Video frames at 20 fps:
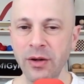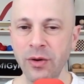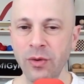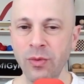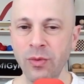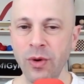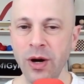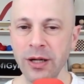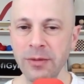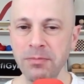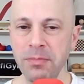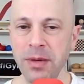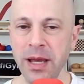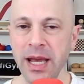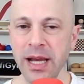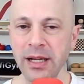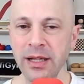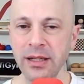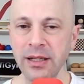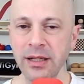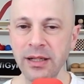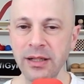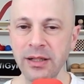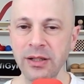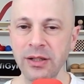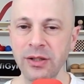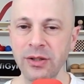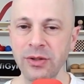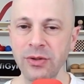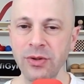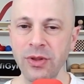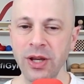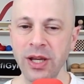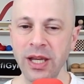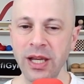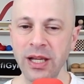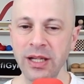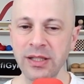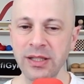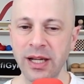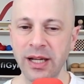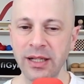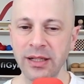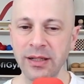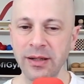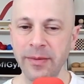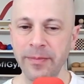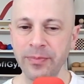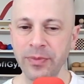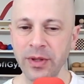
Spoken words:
walked back to the king side.